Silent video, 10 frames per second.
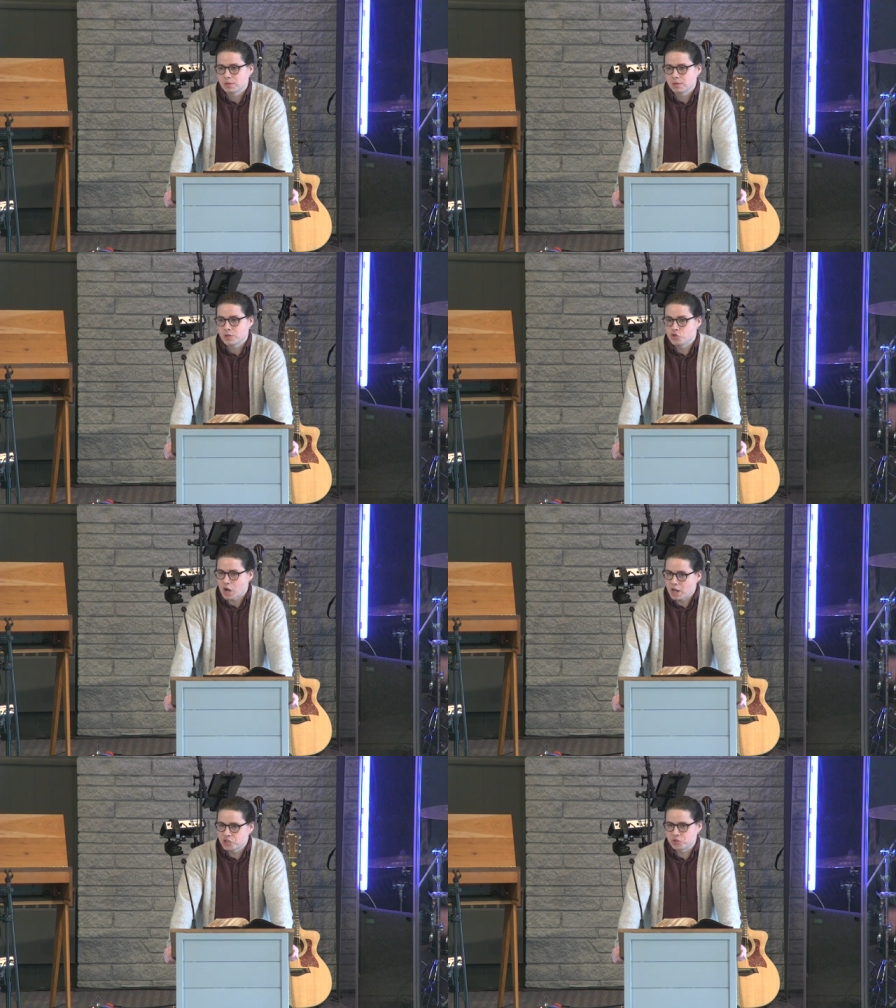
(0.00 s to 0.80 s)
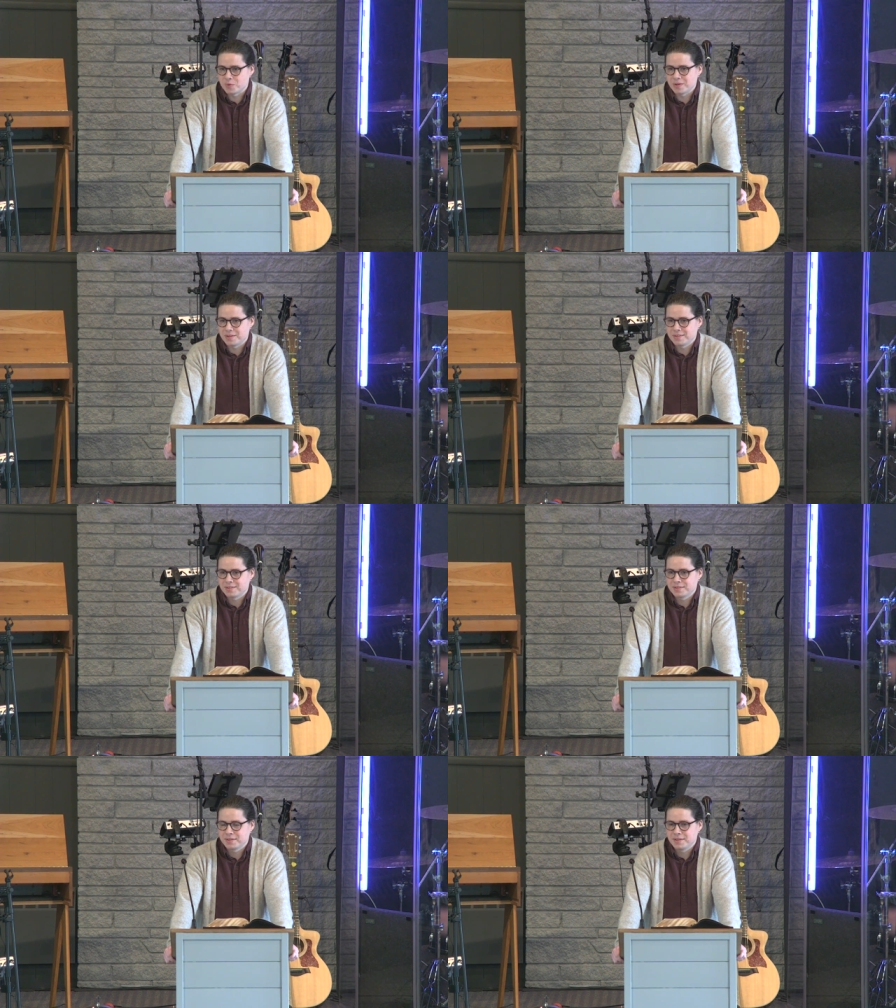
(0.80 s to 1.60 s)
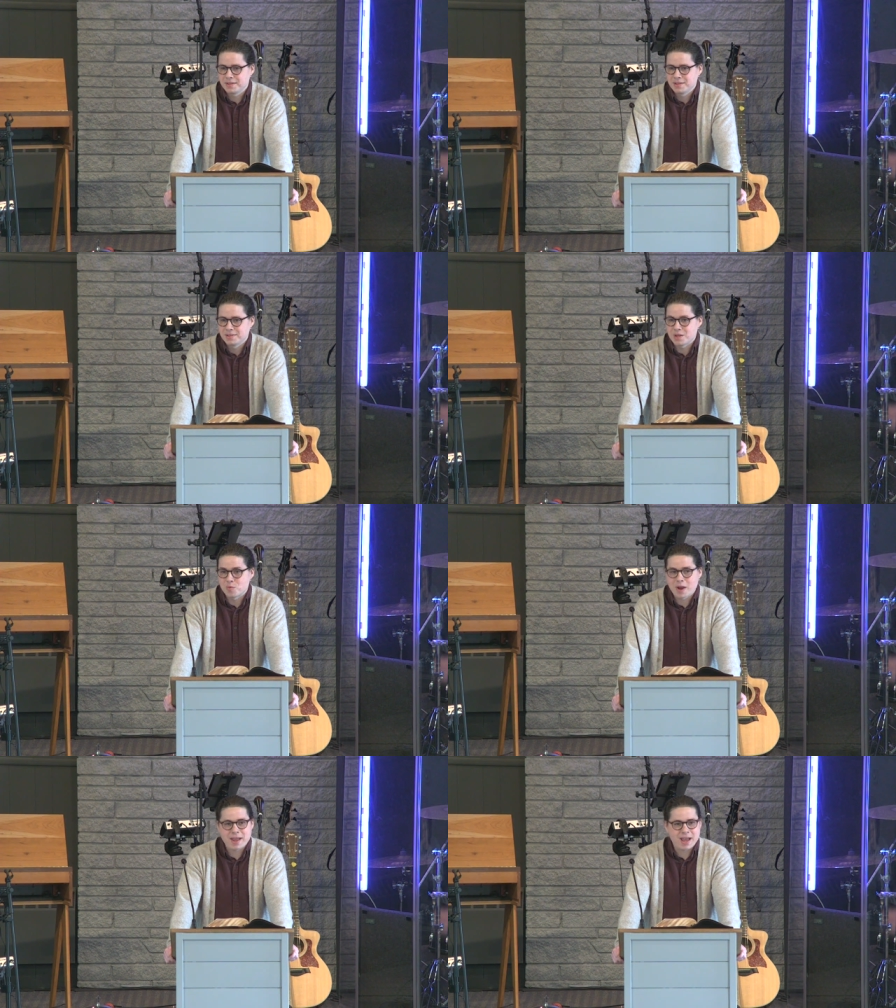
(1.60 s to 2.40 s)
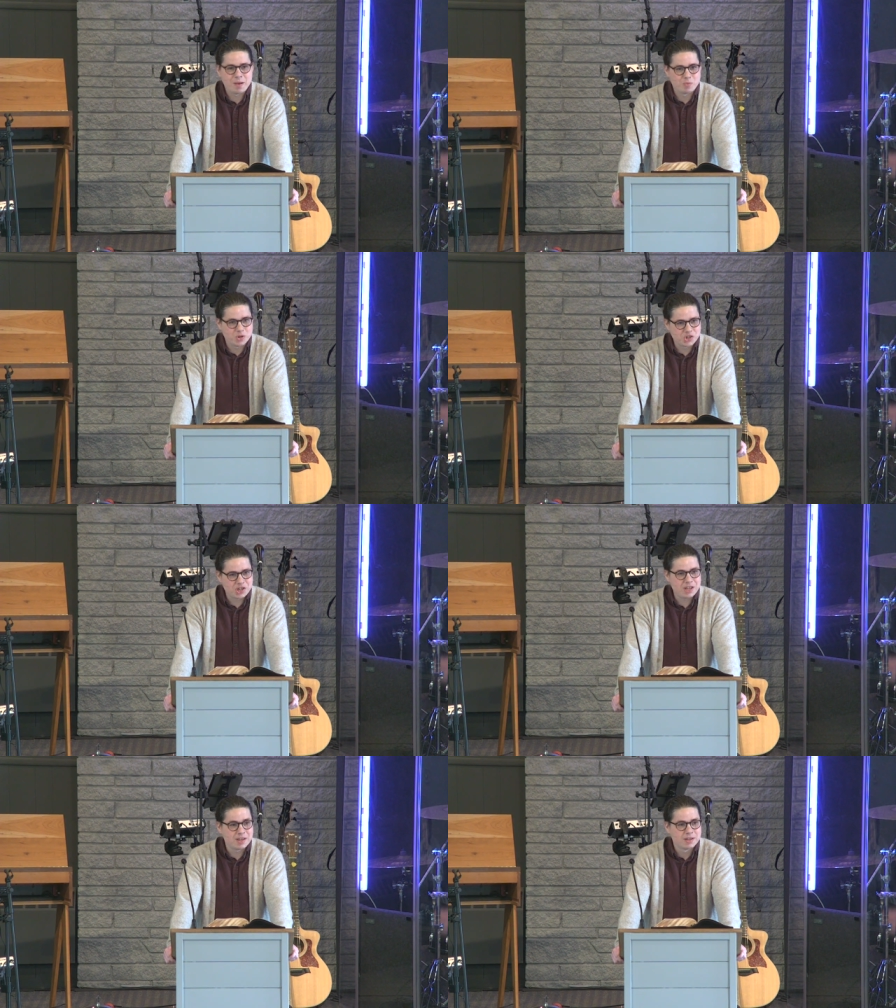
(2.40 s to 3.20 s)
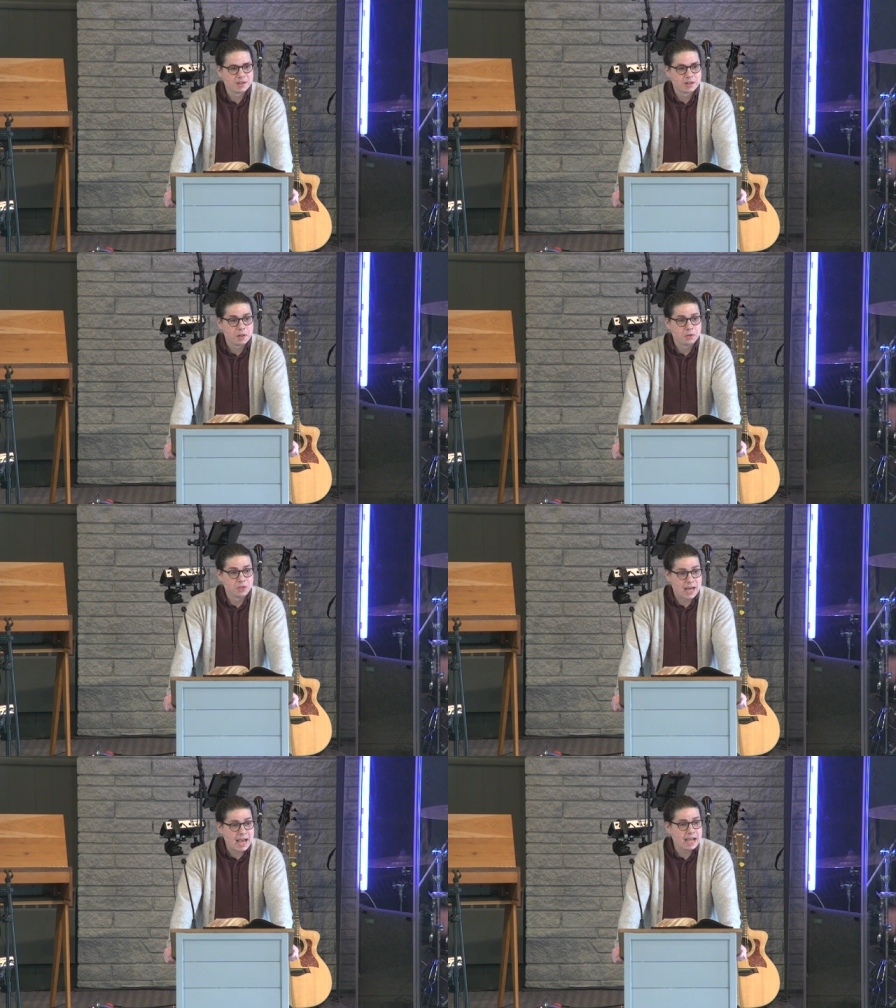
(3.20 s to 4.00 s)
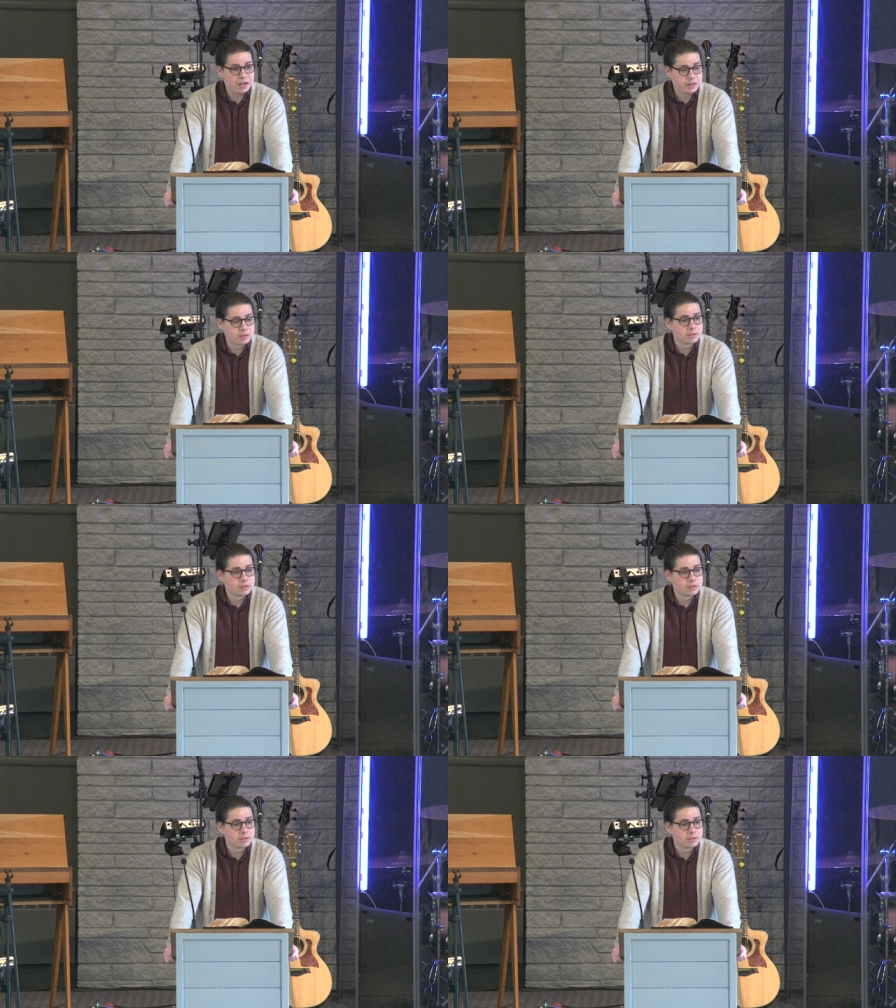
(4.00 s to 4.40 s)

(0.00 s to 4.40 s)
in Joshua, that Rahab, when she lied,